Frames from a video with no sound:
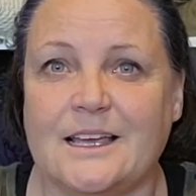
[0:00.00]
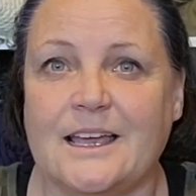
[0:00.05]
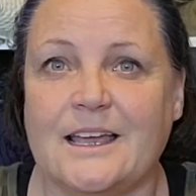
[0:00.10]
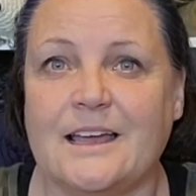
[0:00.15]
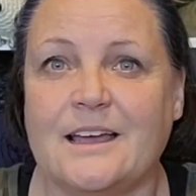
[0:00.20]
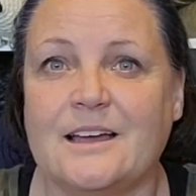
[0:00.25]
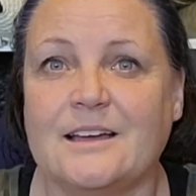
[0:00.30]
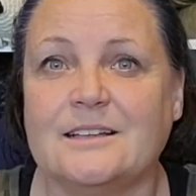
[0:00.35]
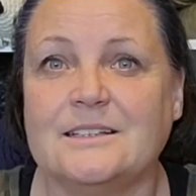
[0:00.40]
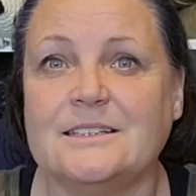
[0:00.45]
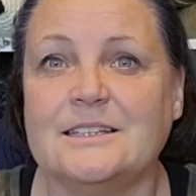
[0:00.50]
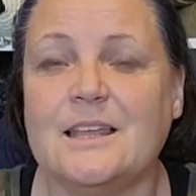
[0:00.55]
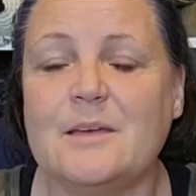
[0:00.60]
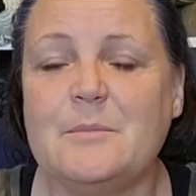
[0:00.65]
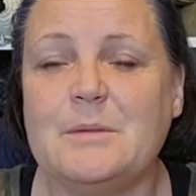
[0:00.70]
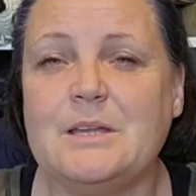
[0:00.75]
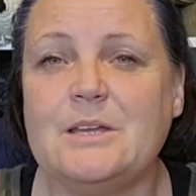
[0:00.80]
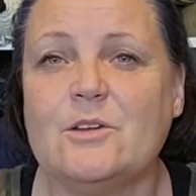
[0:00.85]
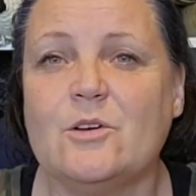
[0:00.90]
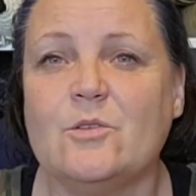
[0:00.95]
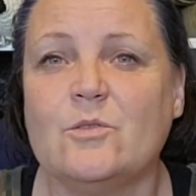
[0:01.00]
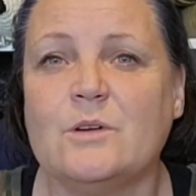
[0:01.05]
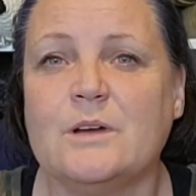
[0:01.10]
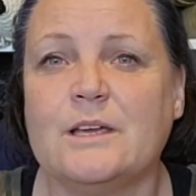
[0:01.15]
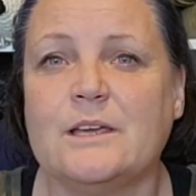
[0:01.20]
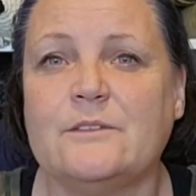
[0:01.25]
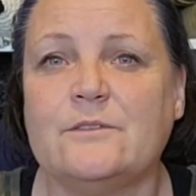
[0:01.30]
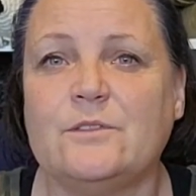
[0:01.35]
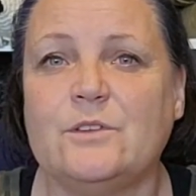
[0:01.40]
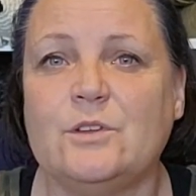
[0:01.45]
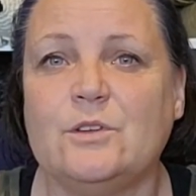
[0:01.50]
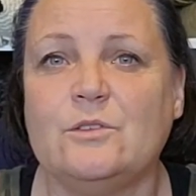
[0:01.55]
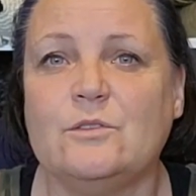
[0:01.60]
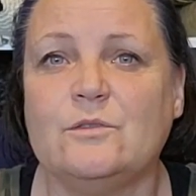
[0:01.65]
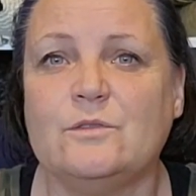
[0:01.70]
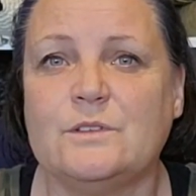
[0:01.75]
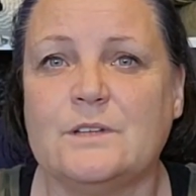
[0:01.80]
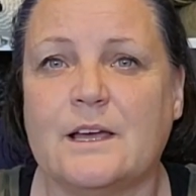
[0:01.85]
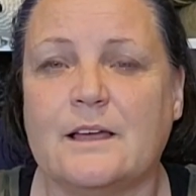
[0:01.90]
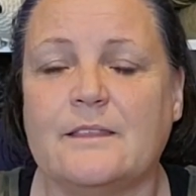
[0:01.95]
Uh, let me know if
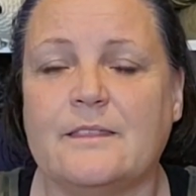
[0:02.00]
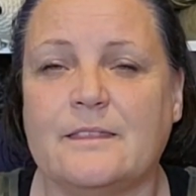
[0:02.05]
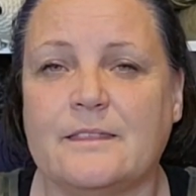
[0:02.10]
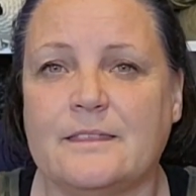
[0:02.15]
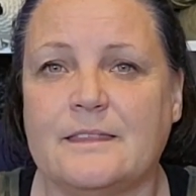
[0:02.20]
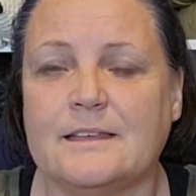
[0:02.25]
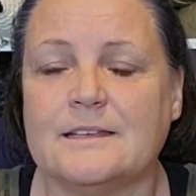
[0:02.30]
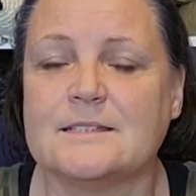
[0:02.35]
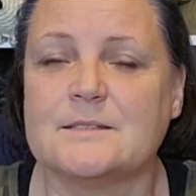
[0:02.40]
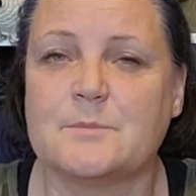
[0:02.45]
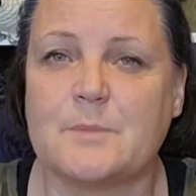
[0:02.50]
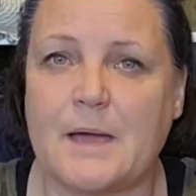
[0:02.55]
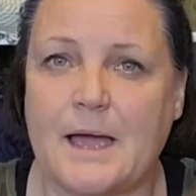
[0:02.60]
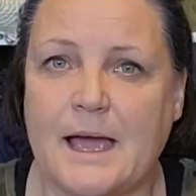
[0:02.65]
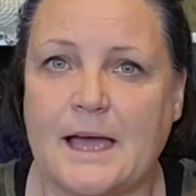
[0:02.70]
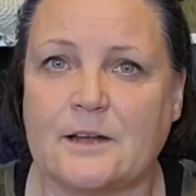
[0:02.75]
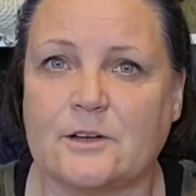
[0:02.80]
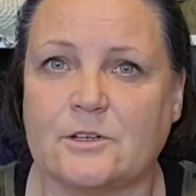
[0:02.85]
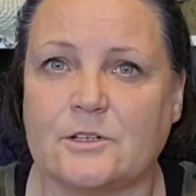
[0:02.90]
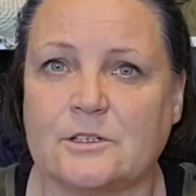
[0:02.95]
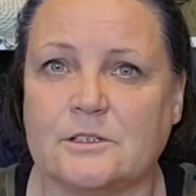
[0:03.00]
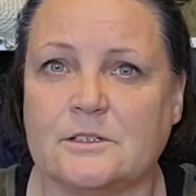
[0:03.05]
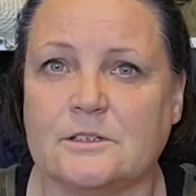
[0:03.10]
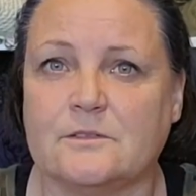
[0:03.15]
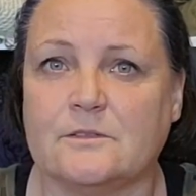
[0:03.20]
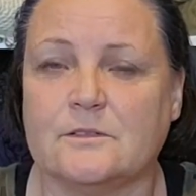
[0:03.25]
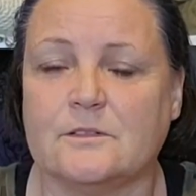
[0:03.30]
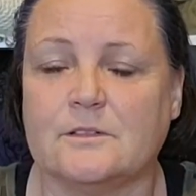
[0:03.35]
you've done this pattern